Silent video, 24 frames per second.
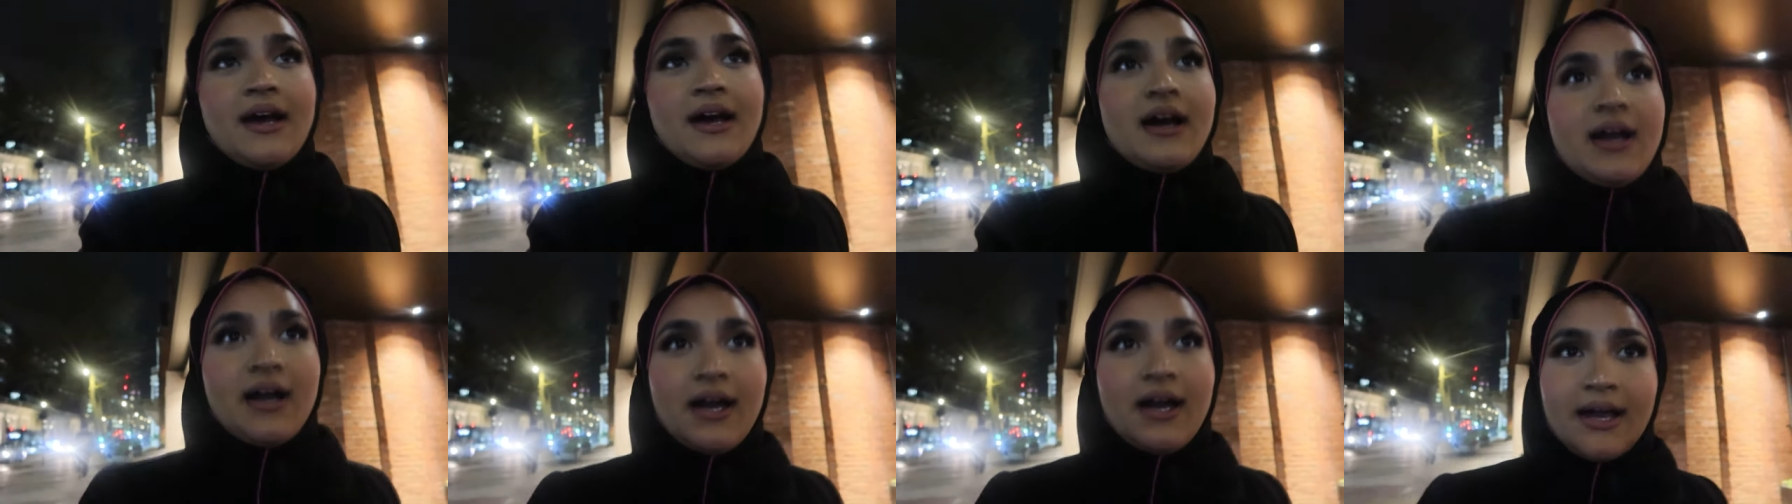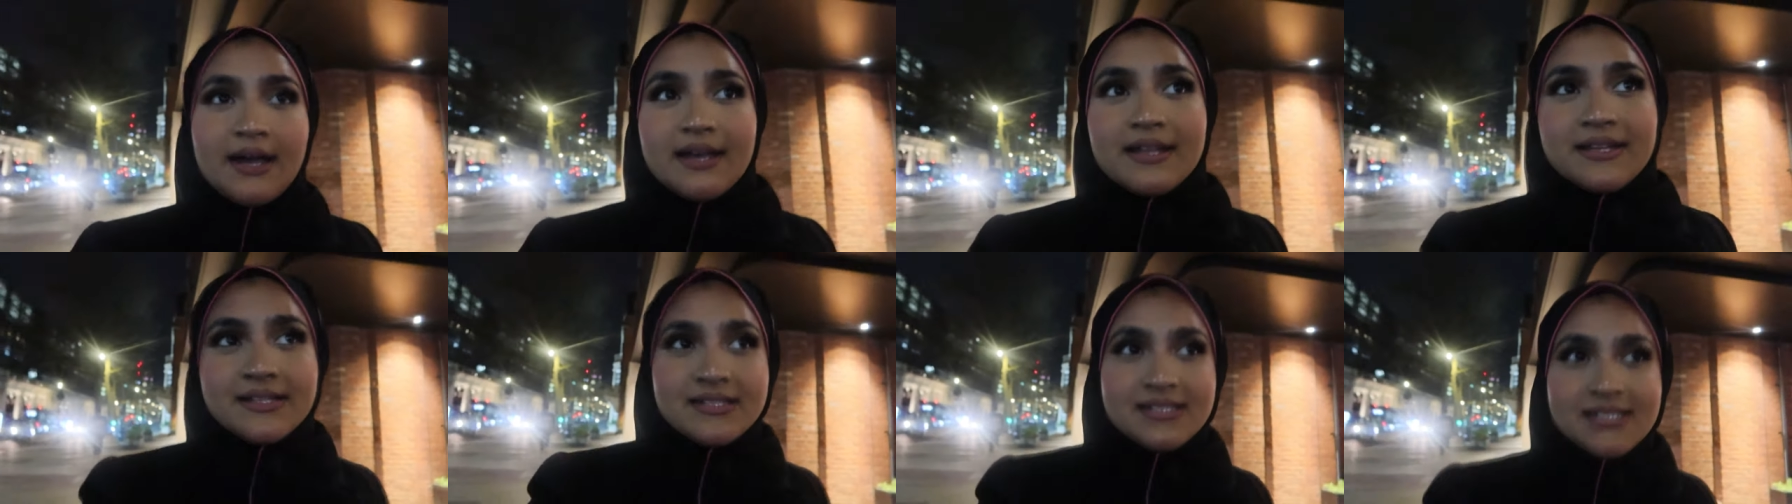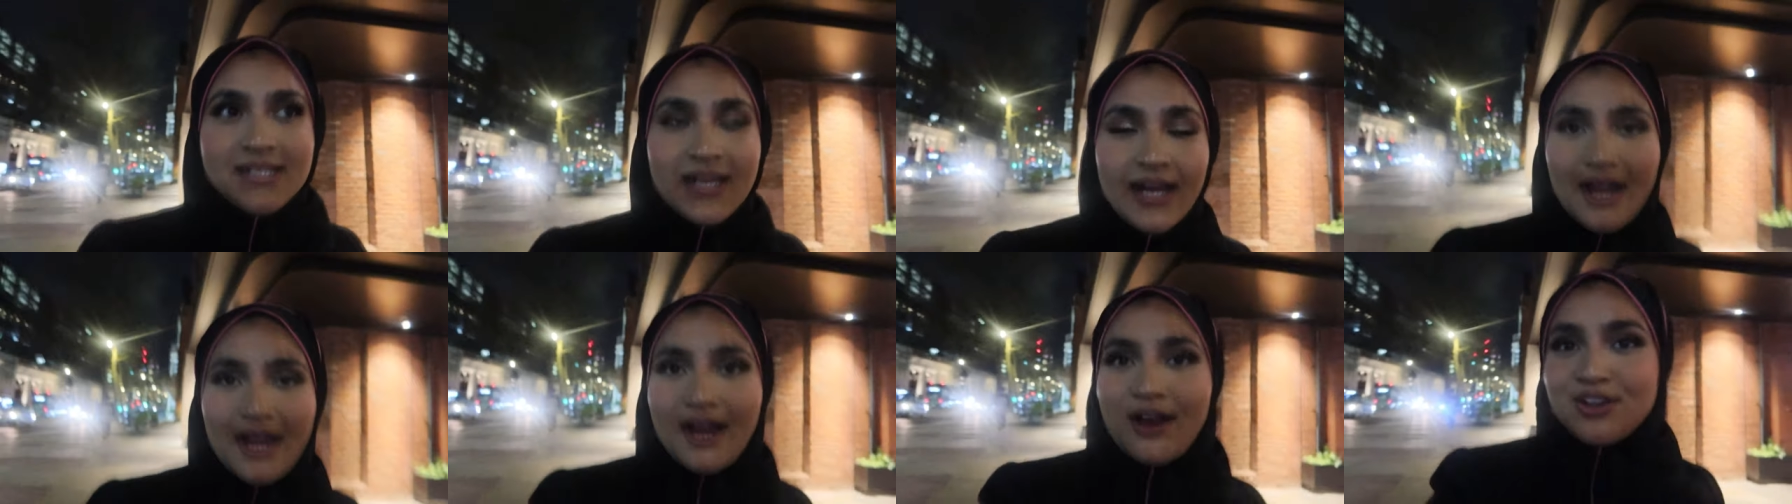And
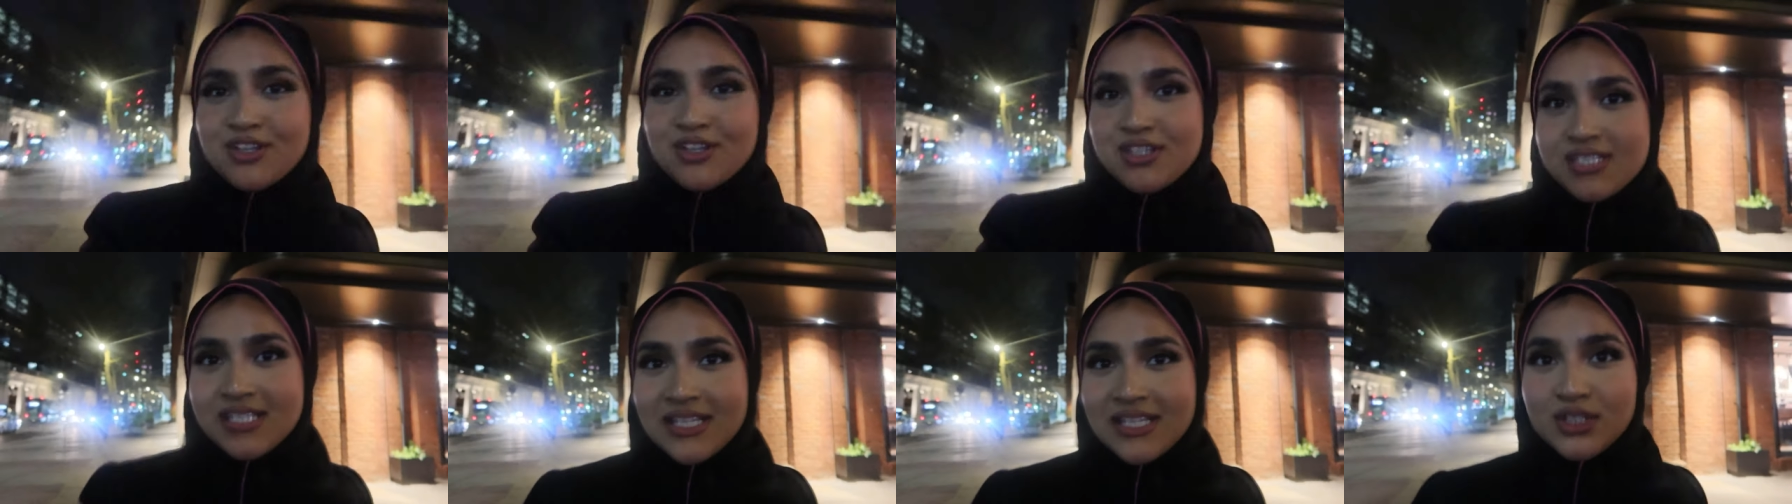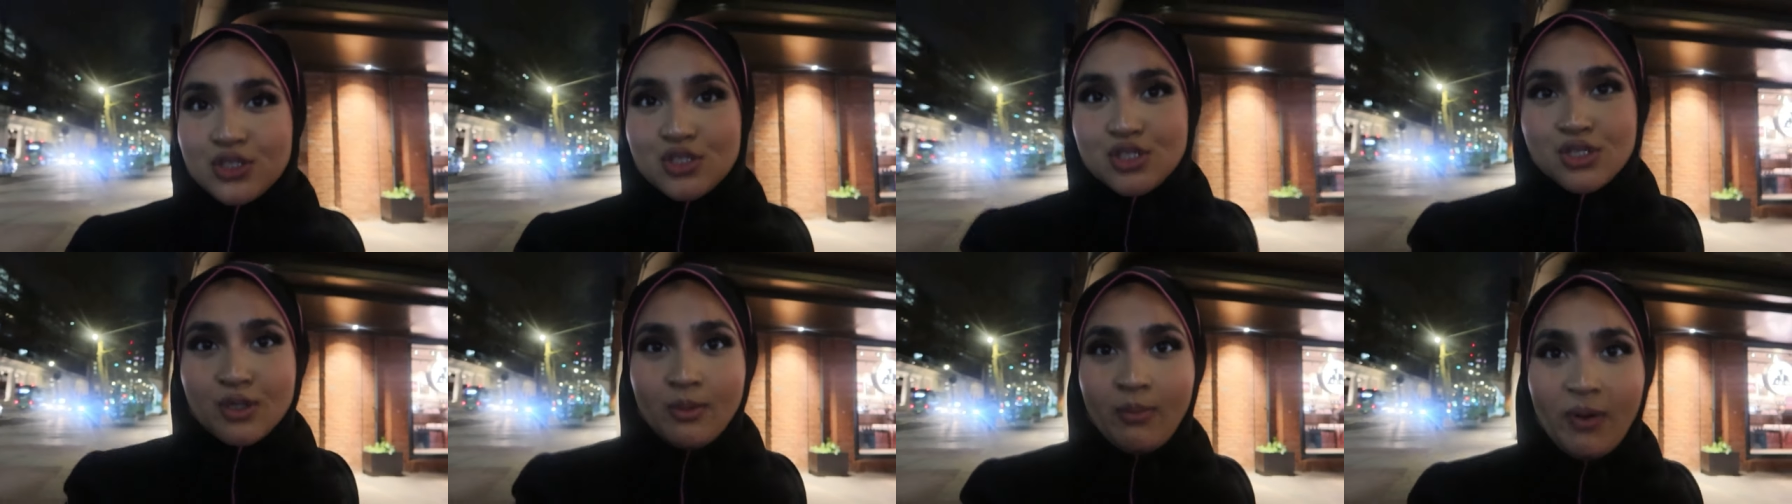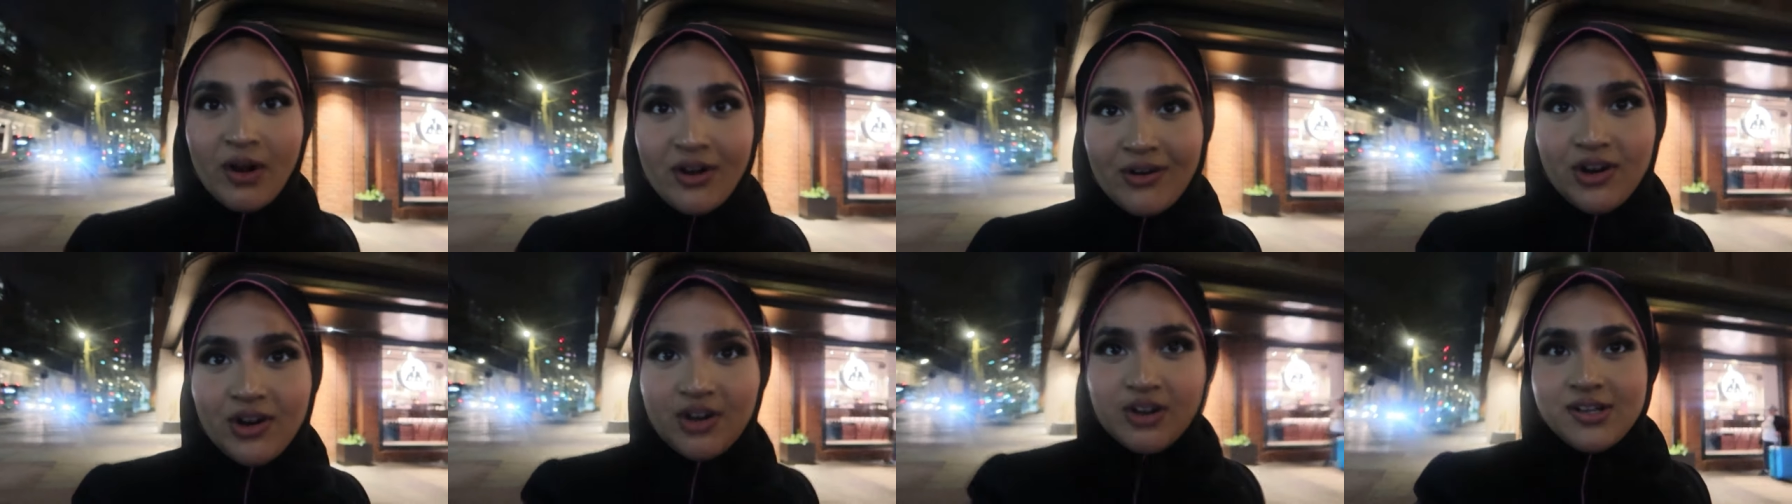I'll see you
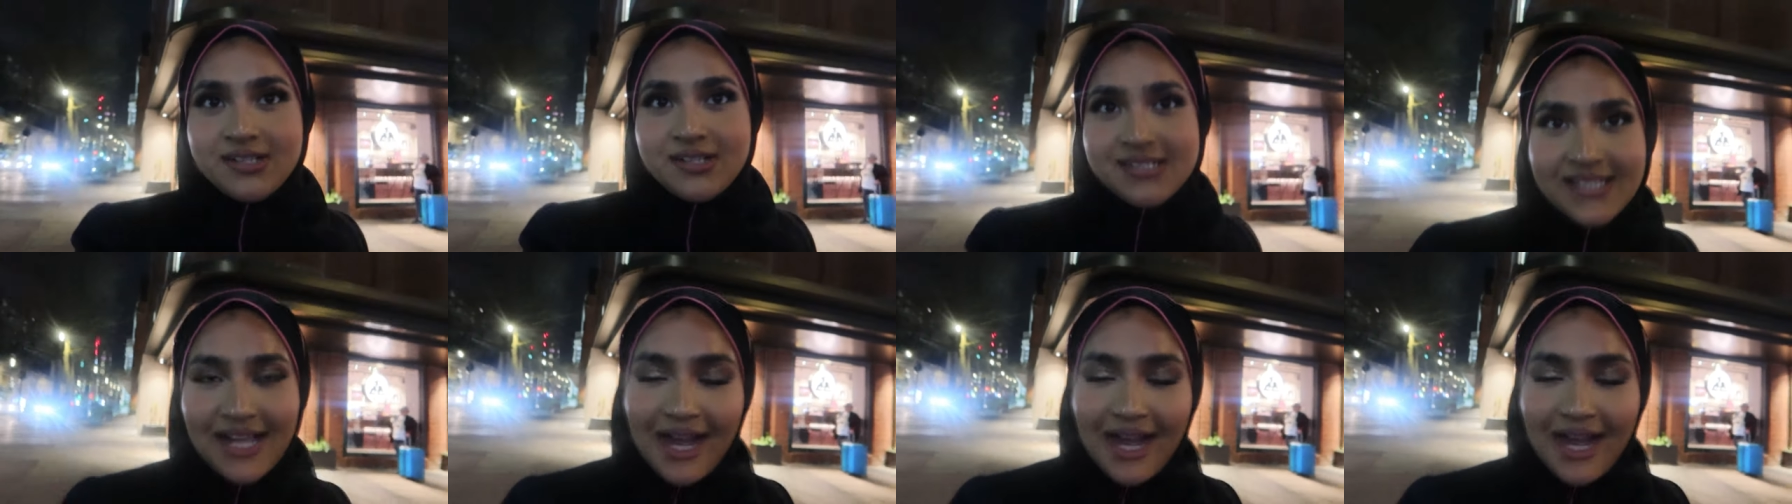tomorrow because